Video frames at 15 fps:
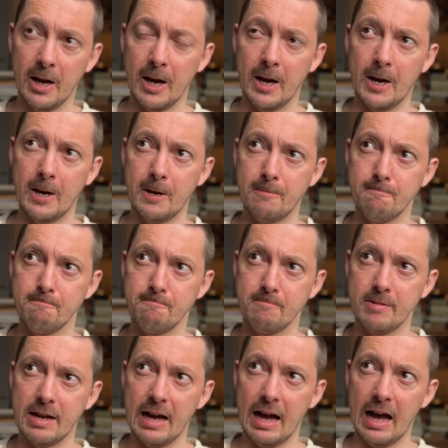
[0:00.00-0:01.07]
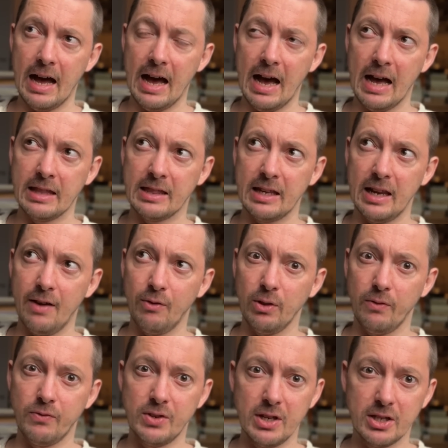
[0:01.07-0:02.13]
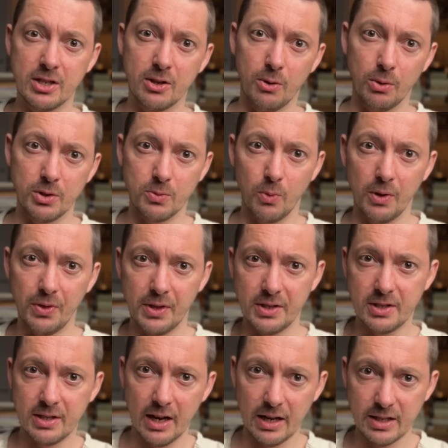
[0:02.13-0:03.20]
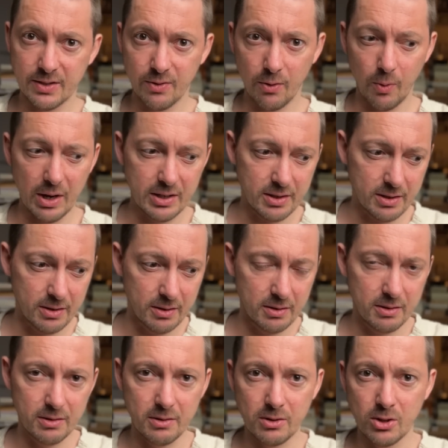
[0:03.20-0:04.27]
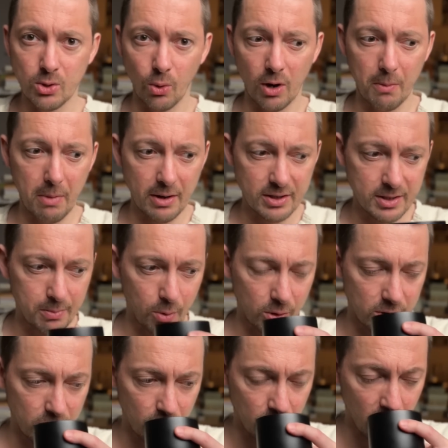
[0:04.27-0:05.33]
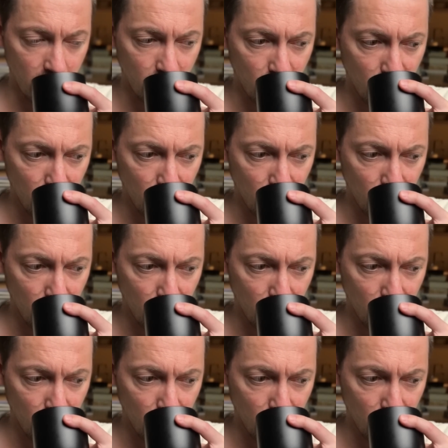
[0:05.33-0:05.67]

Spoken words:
the level of discourse what this does for Western talk about supporting Ukraine.